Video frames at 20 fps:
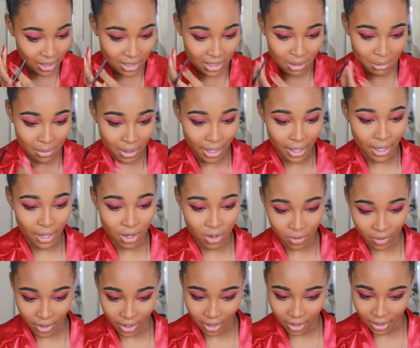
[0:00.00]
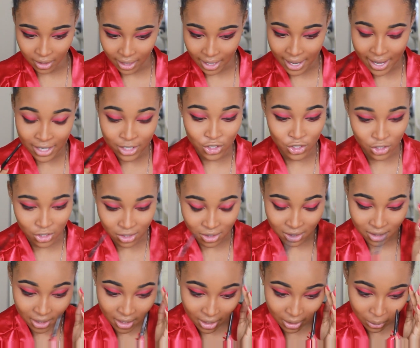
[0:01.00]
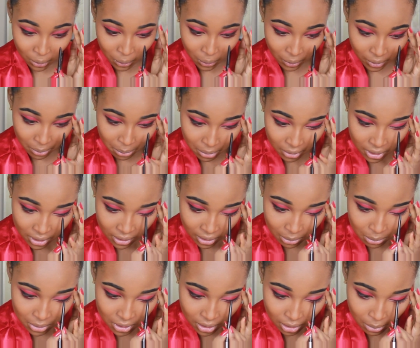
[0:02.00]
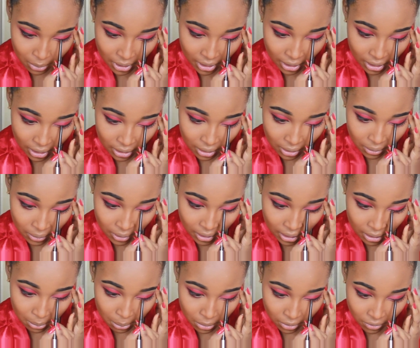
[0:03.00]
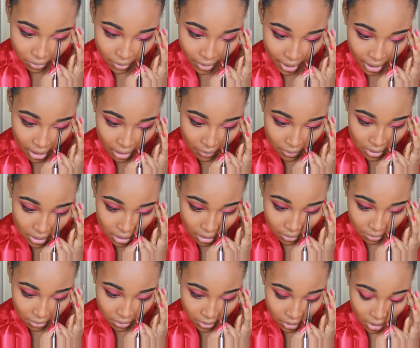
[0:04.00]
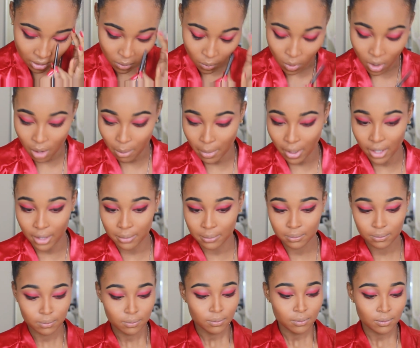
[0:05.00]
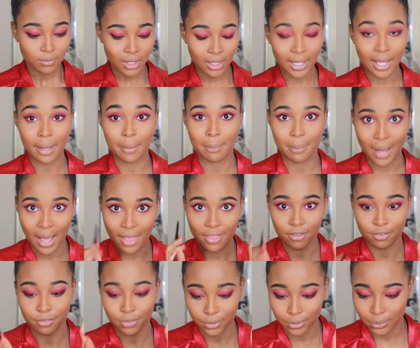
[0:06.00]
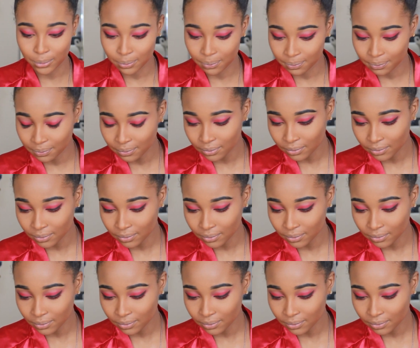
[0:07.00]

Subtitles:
because I'm like, okay, now I just said, Lord, please don't let me see nobody I know. And before I even stepped foot in Walmart, like, buy the fruit,